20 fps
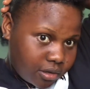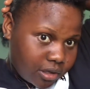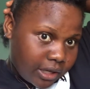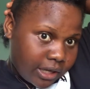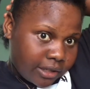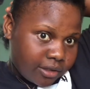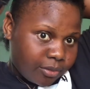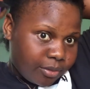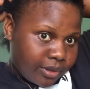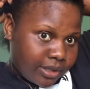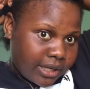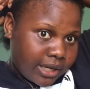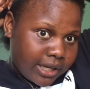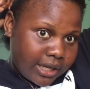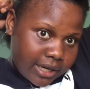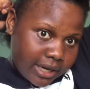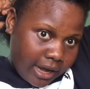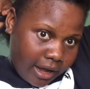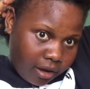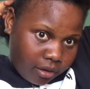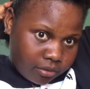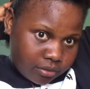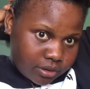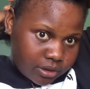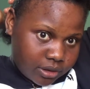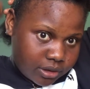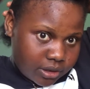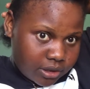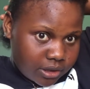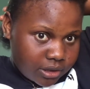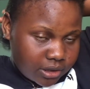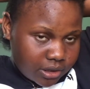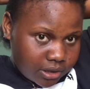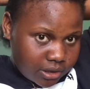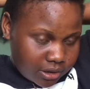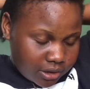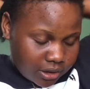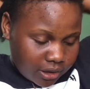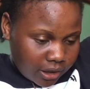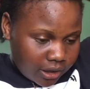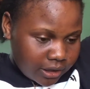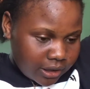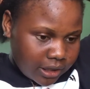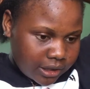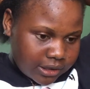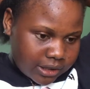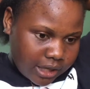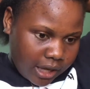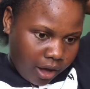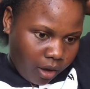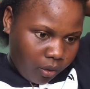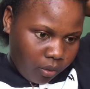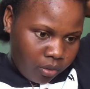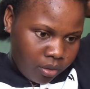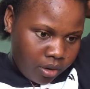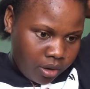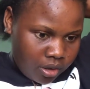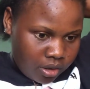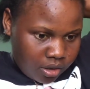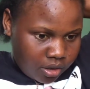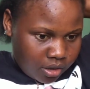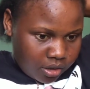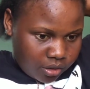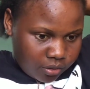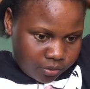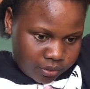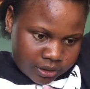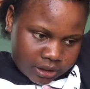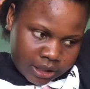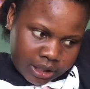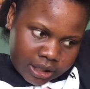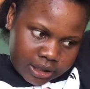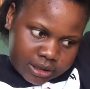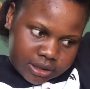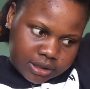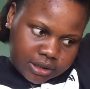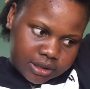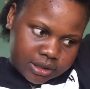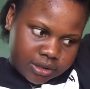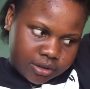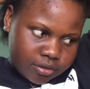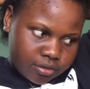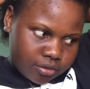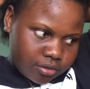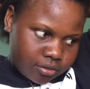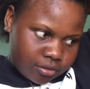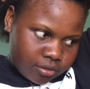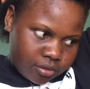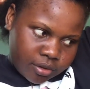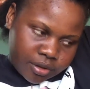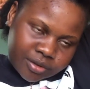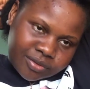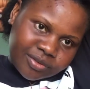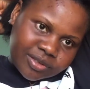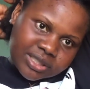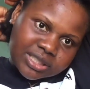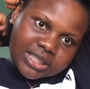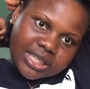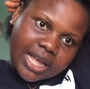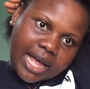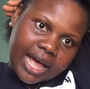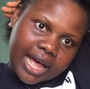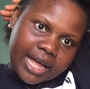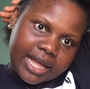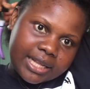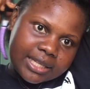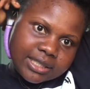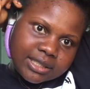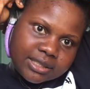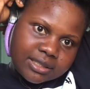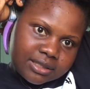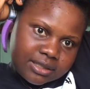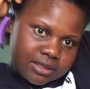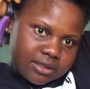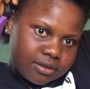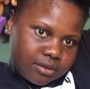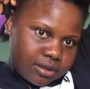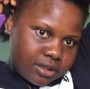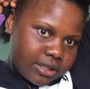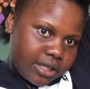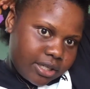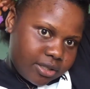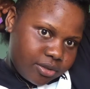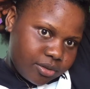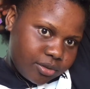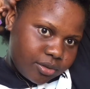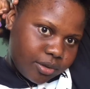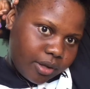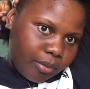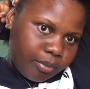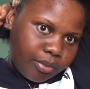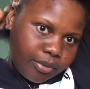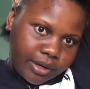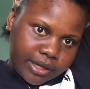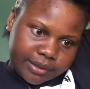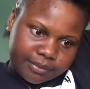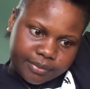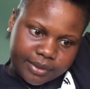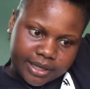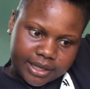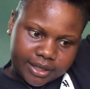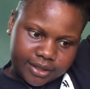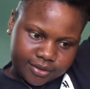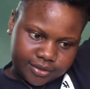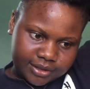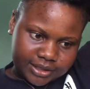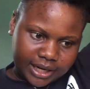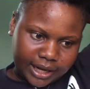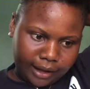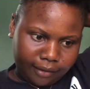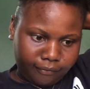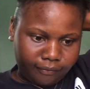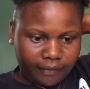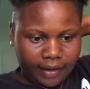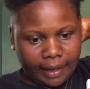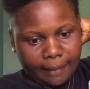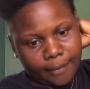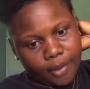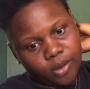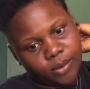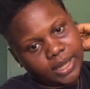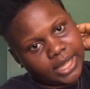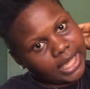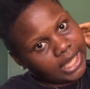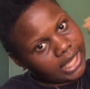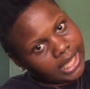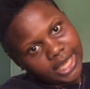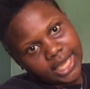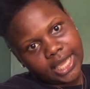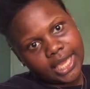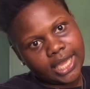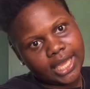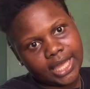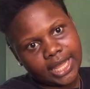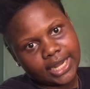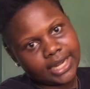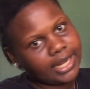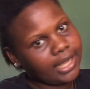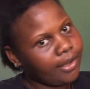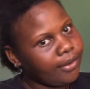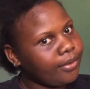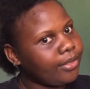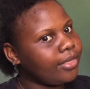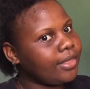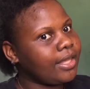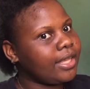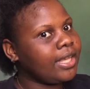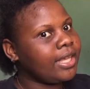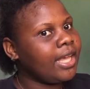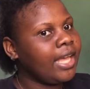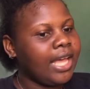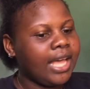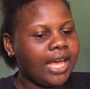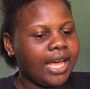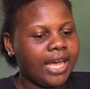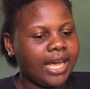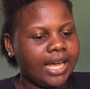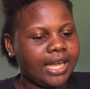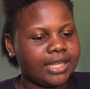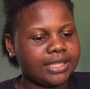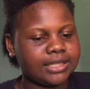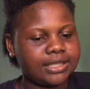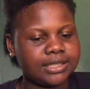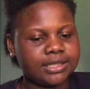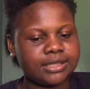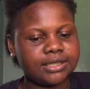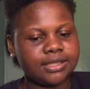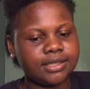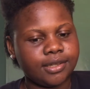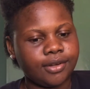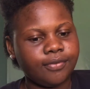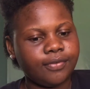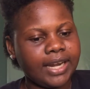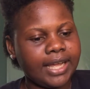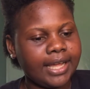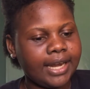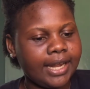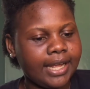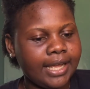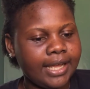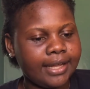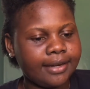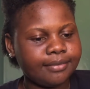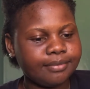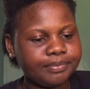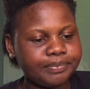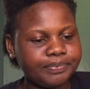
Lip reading: Has to be taken out. And that's how we started, going for scans, to schedule the appointment, to check if I'm okay and healthy and stuff like that.